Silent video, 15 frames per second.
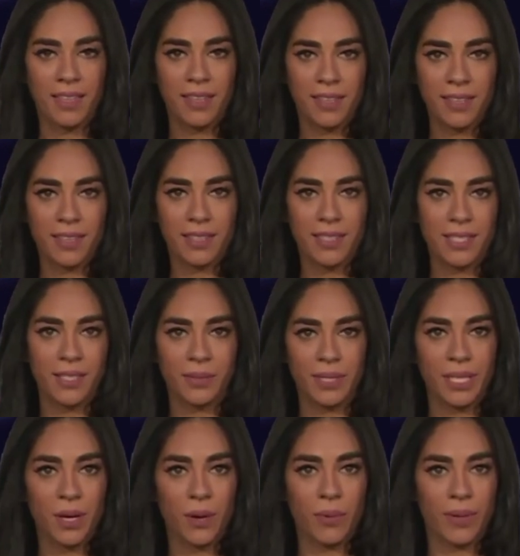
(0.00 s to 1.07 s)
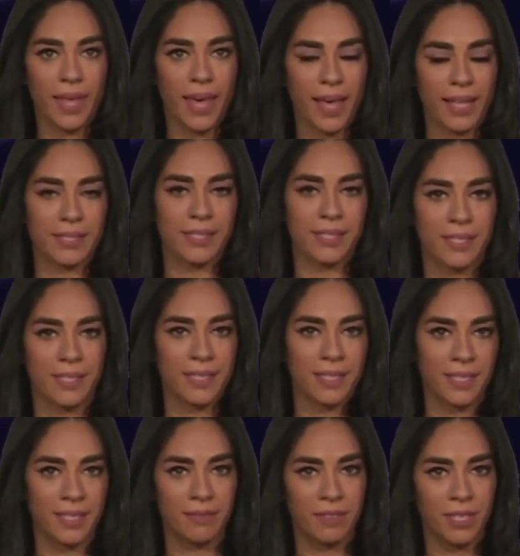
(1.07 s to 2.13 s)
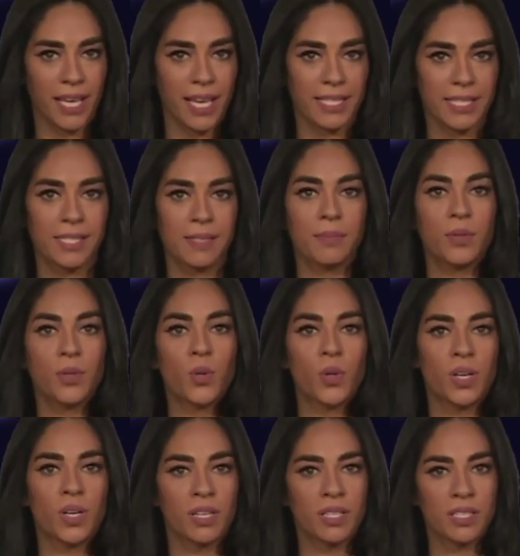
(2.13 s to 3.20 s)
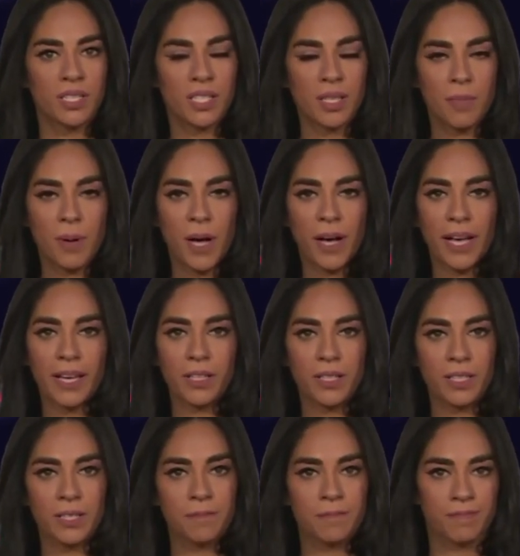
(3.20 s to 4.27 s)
can do a lot with that. If you add some more to the pile.